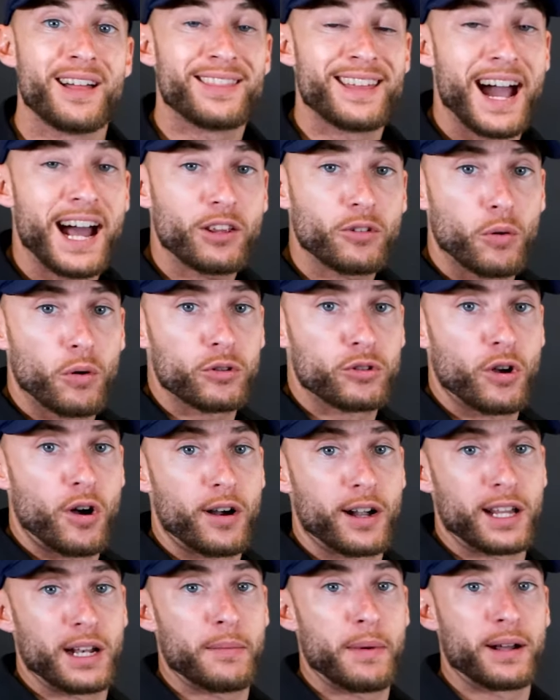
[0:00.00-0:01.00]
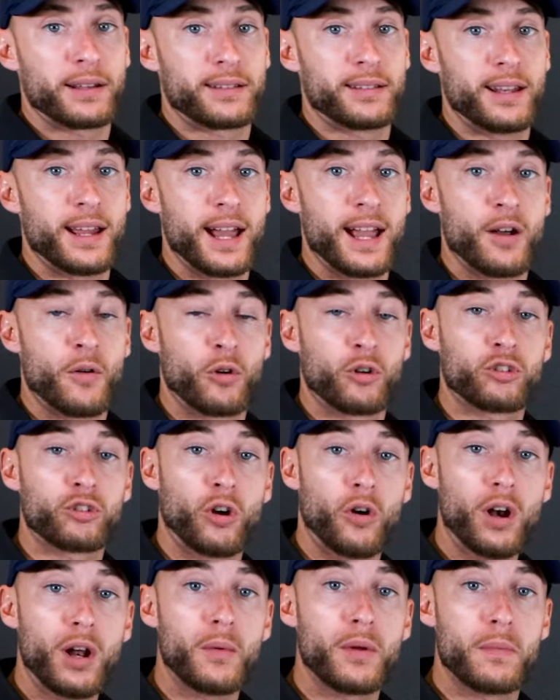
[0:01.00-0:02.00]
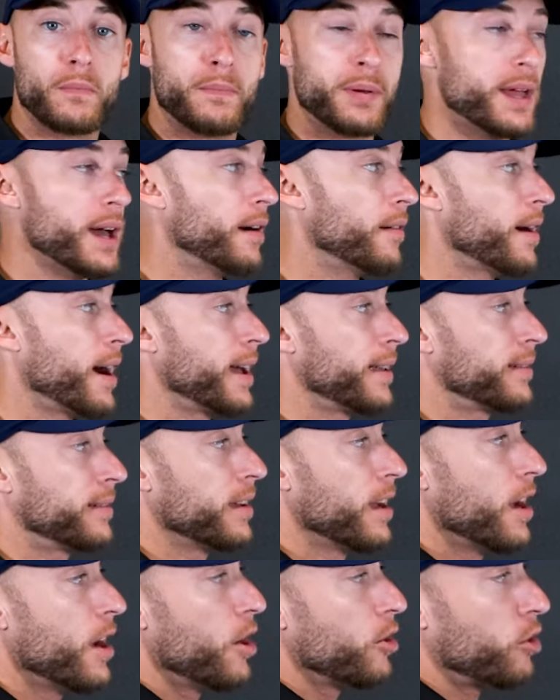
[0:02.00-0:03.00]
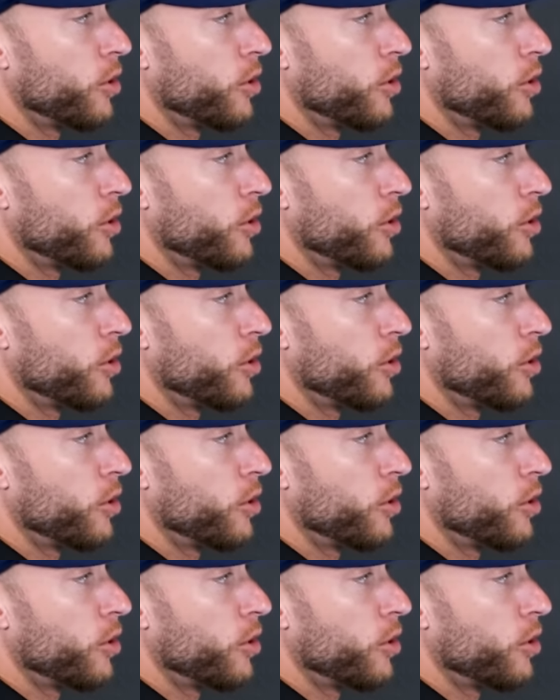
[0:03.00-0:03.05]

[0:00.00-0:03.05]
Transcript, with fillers: That's what we're talking about today. We're starting with BLS.